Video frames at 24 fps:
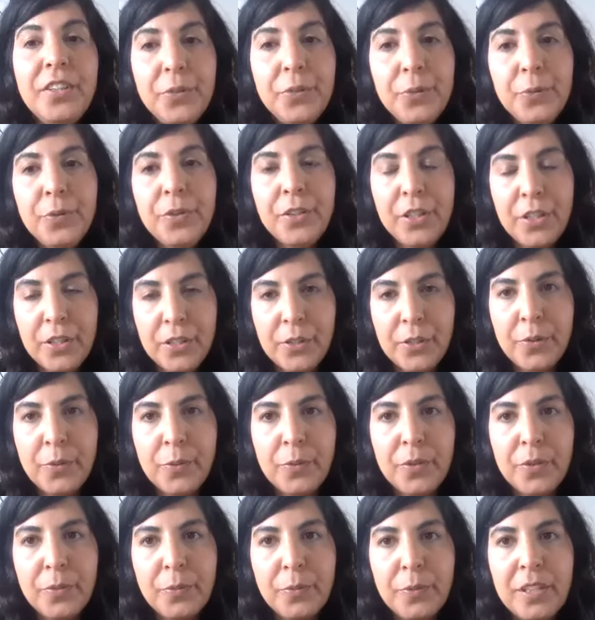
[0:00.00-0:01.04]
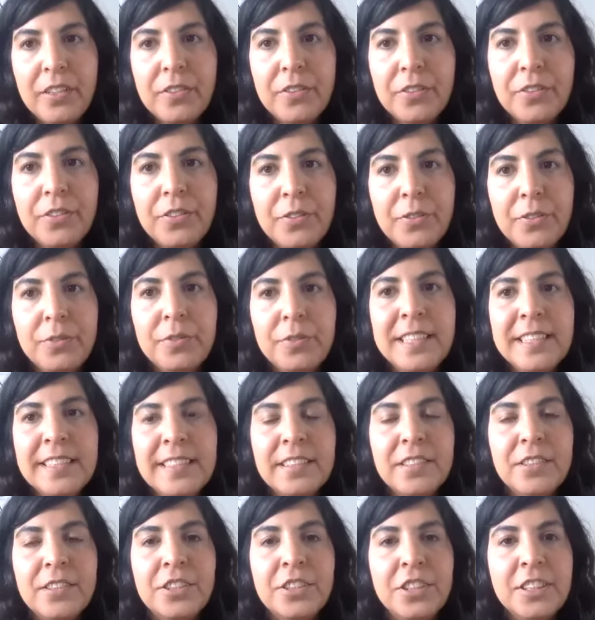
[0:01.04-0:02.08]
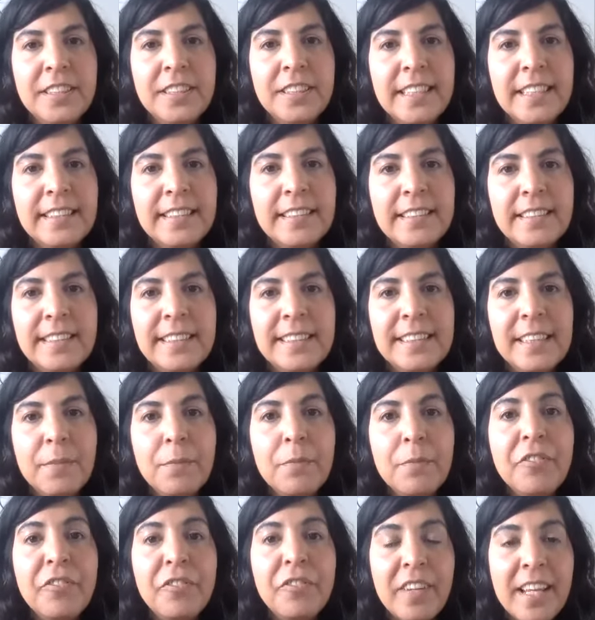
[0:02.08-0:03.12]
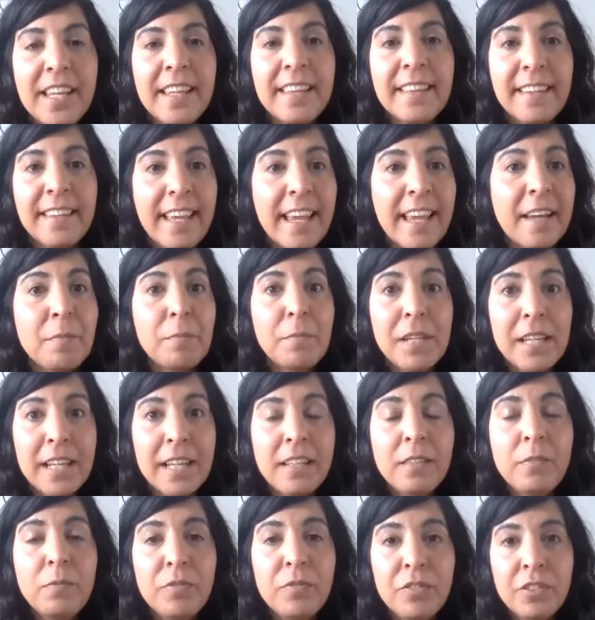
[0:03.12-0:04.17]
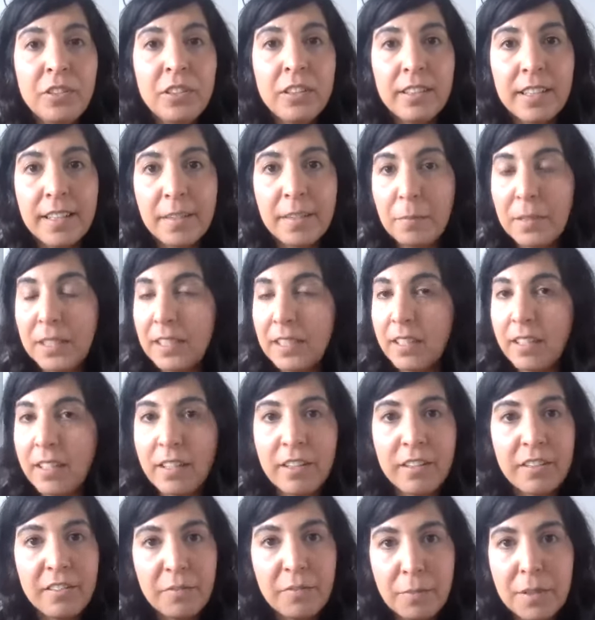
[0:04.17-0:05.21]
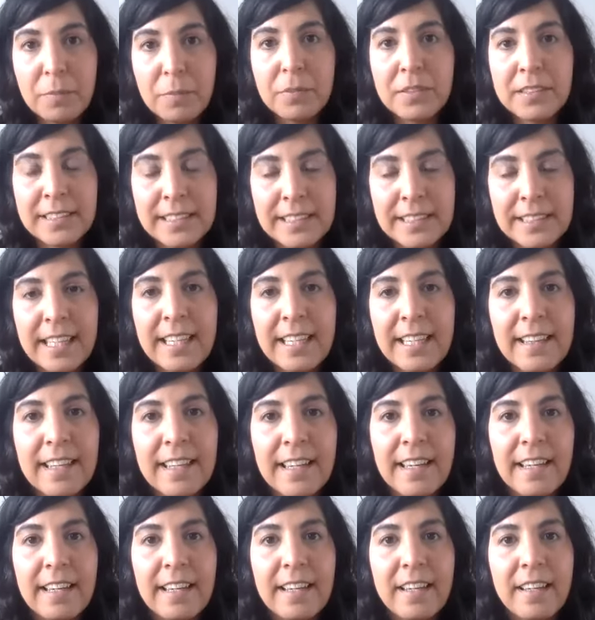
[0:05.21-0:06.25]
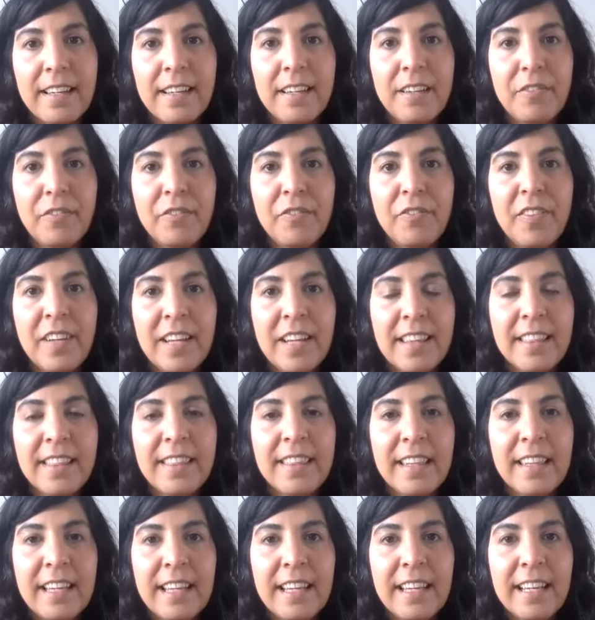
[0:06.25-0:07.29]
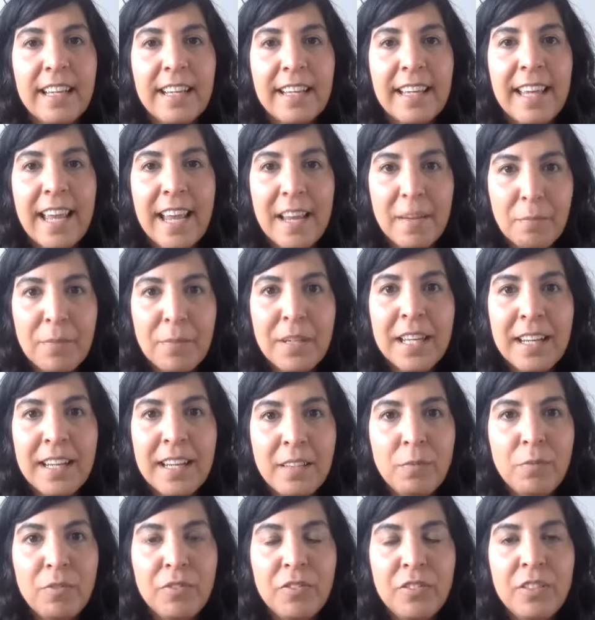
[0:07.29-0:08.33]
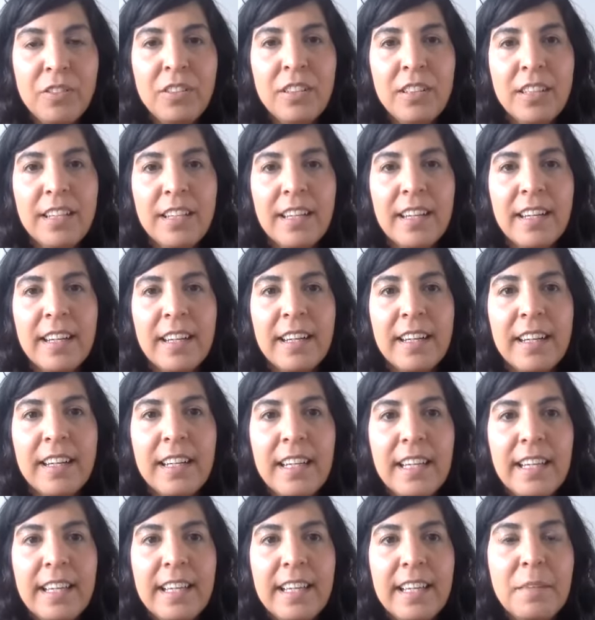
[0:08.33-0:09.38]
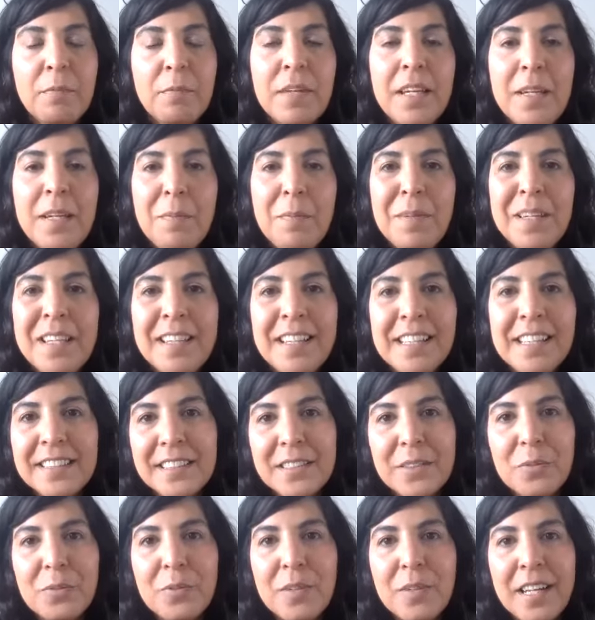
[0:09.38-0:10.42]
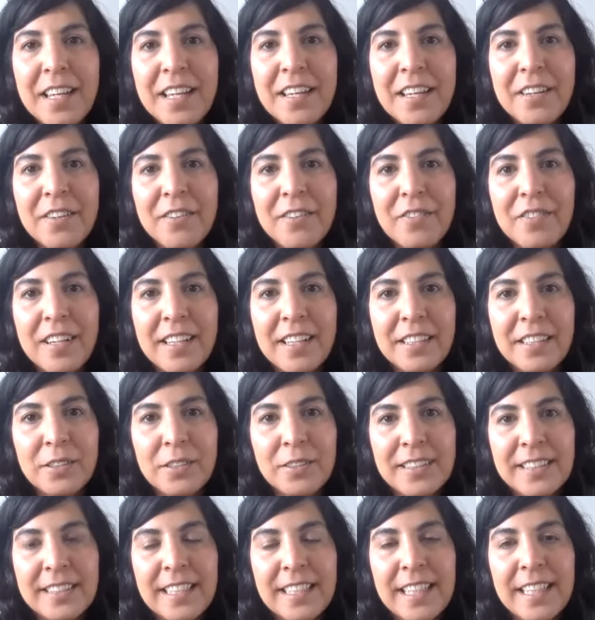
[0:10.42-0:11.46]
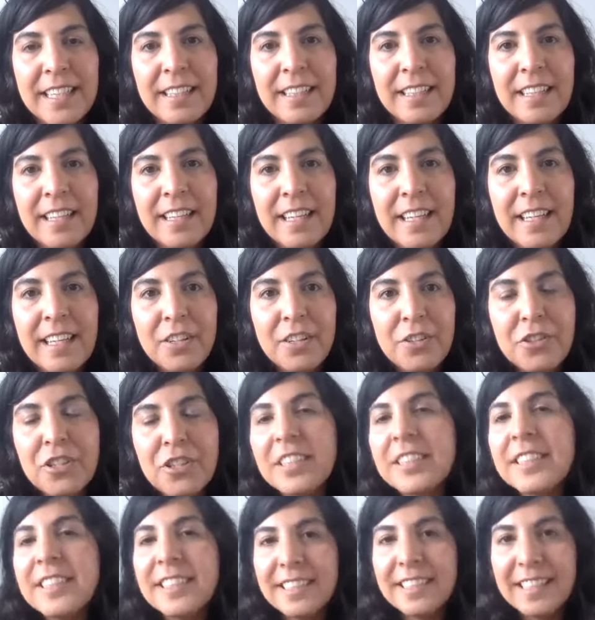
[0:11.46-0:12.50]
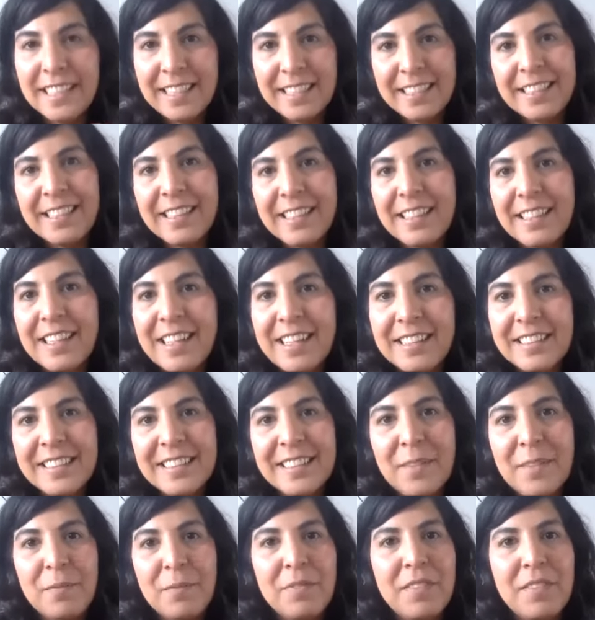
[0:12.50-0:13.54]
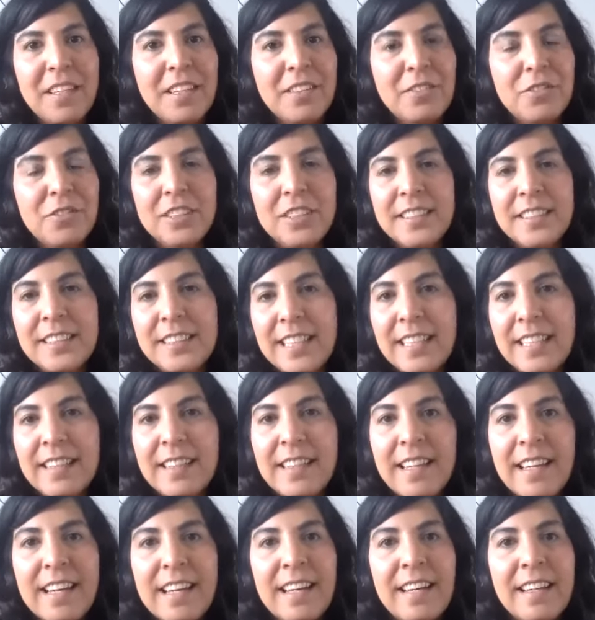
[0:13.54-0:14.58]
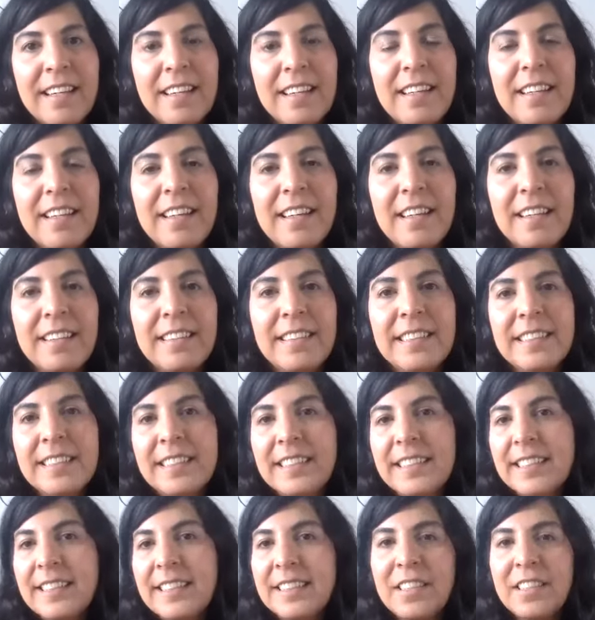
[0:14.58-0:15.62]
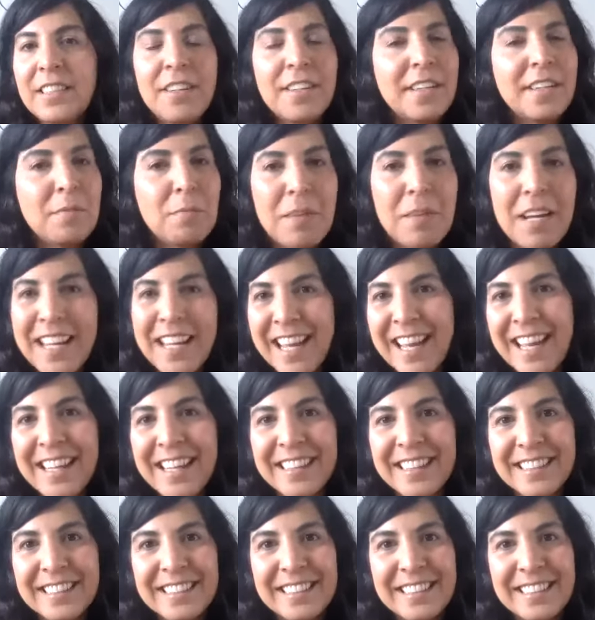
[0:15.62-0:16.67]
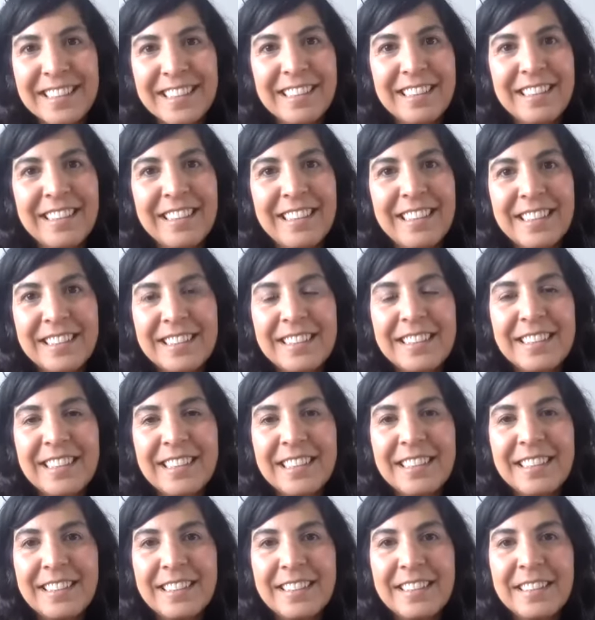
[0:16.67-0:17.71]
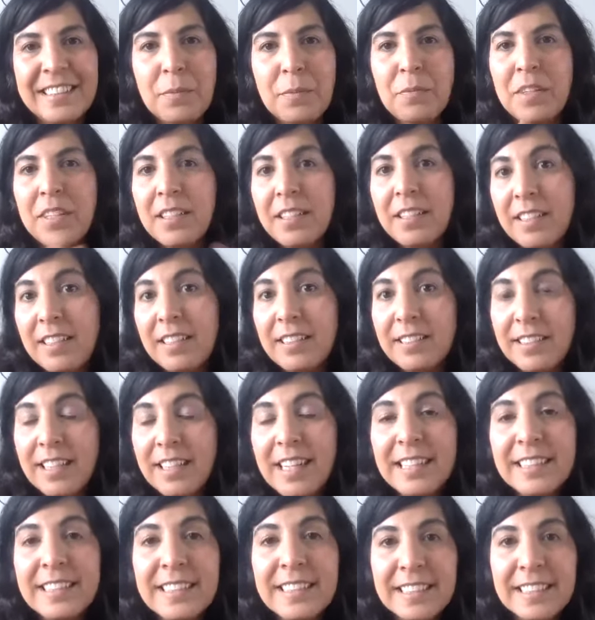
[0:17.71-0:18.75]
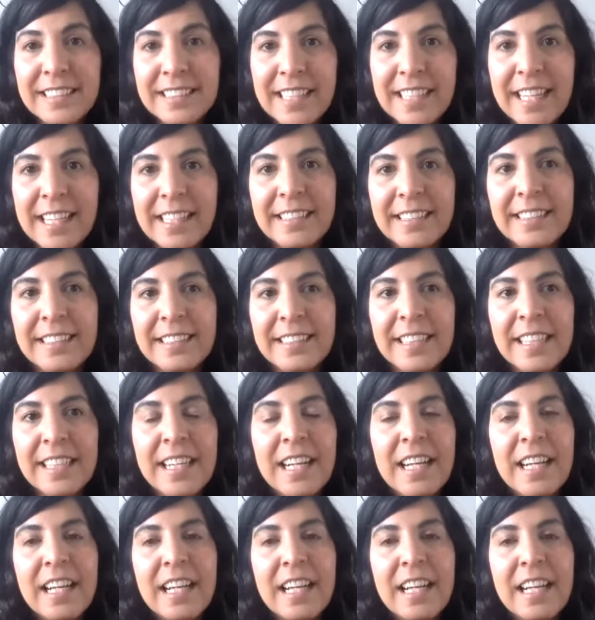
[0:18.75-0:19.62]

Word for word: do know when we look to research that some faith can be helpful i mean a lot of people say that uh, faith can be helpful uh, and maybe that's a way of like you said trusting uh, something, trusting that uh, this is not in my hands and it's in someone else's hands.